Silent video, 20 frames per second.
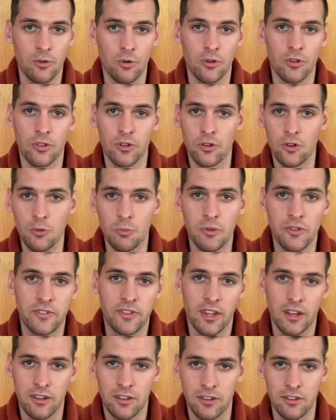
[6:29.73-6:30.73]
or the group of
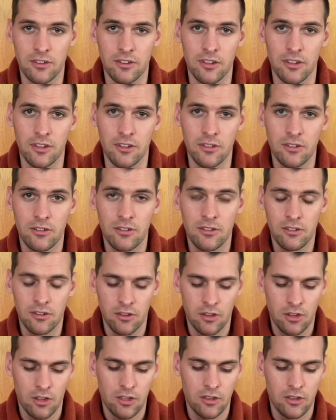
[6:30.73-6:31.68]
sentences